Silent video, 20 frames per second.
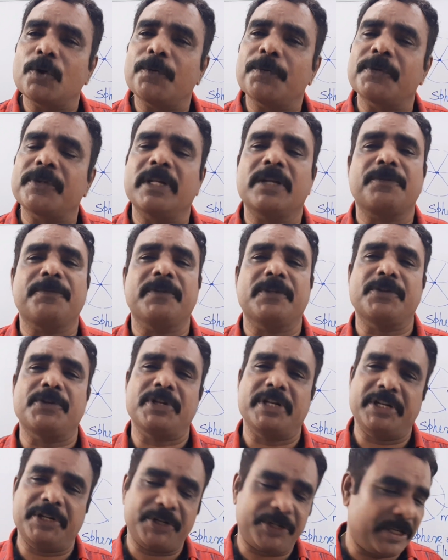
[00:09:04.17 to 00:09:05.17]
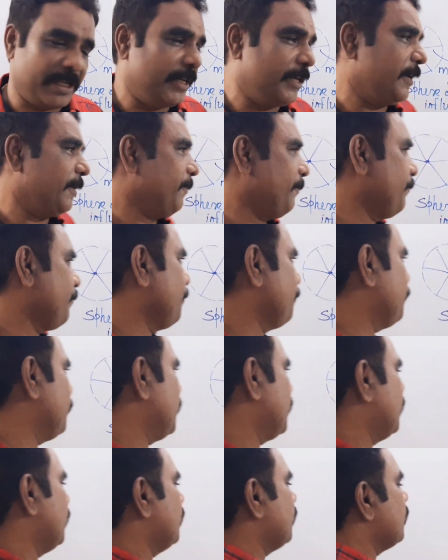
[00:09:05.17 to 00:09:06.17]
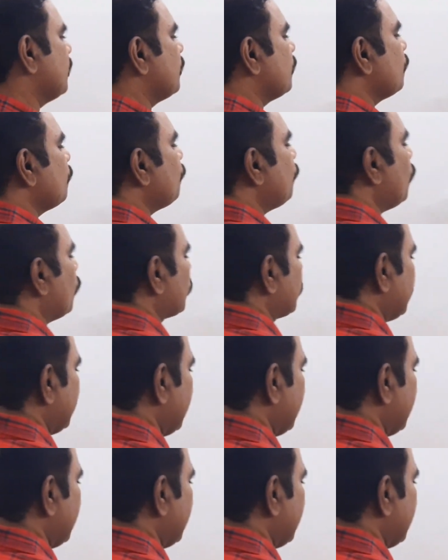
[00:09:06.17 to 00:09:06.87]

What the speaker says: of surface tension. For